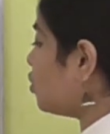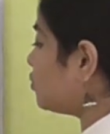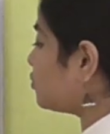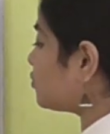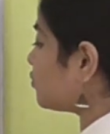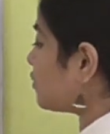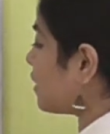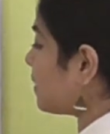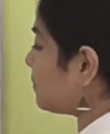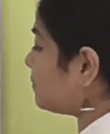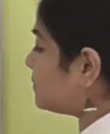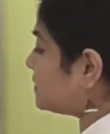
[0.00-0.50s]

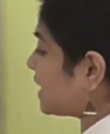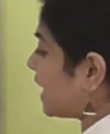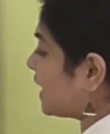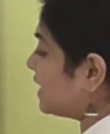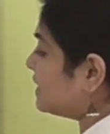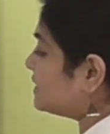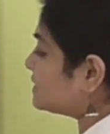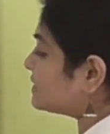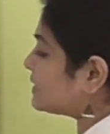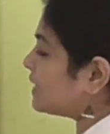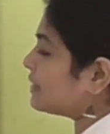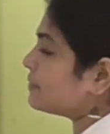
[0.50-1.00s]
both
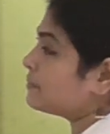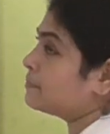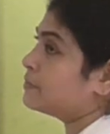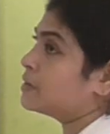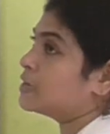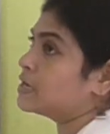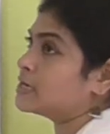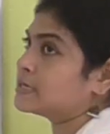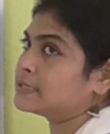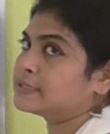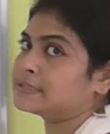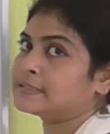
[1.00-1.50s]
reptiles and
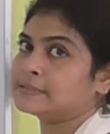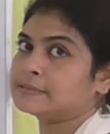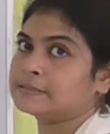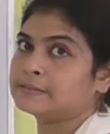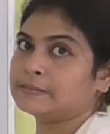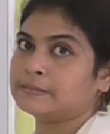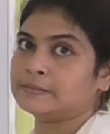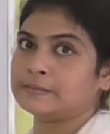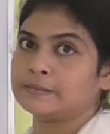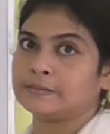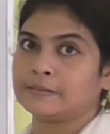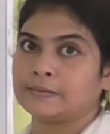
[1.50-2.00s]
birds.
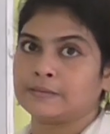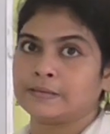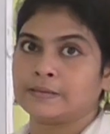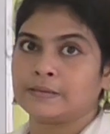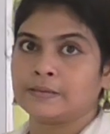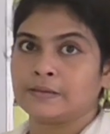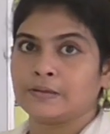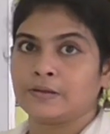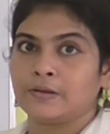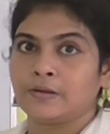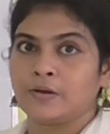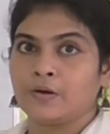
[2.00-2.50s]

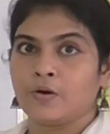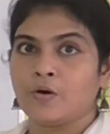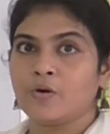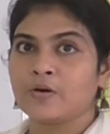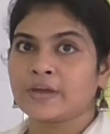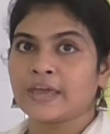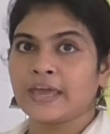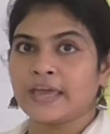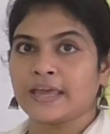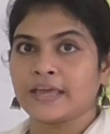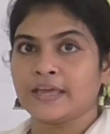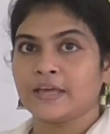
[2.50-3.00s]

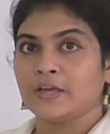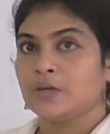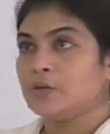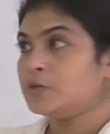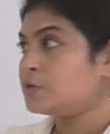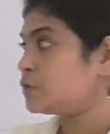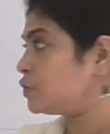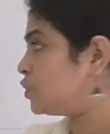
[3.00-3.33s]
Okay.